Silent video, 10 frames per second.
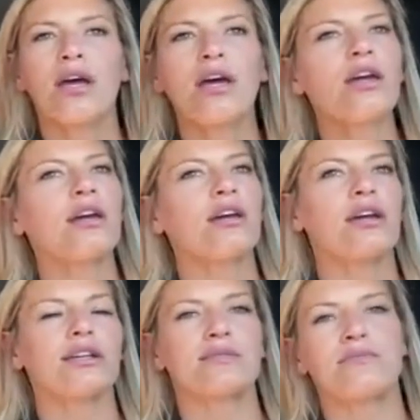Not
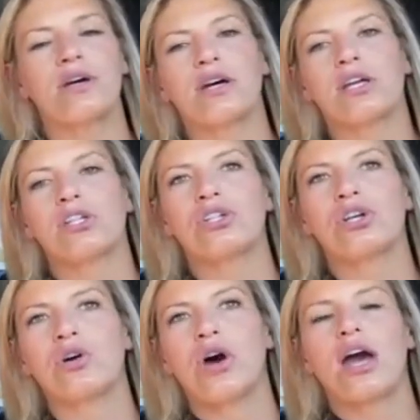as much,
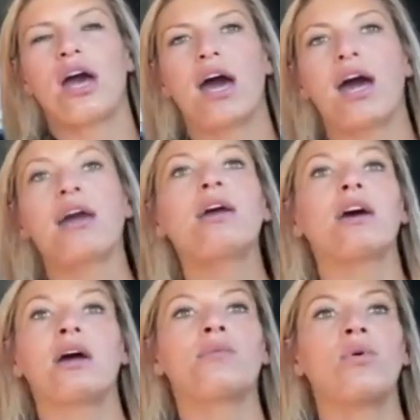you know. I'm
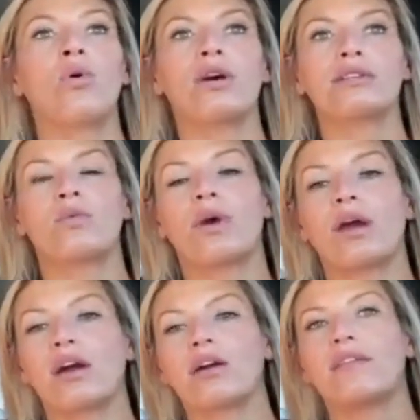always
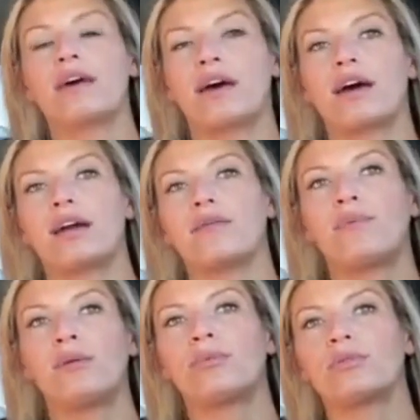aware that I have
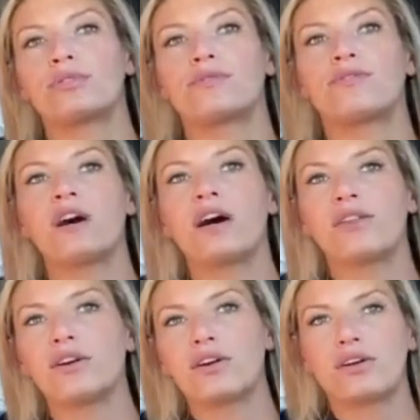people's
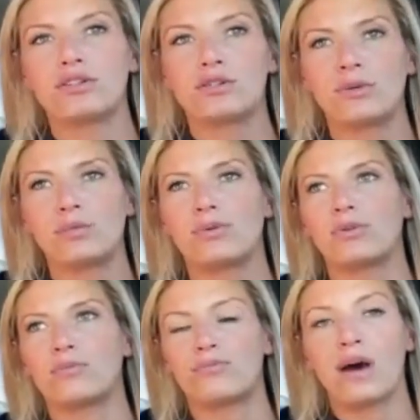fathers, people's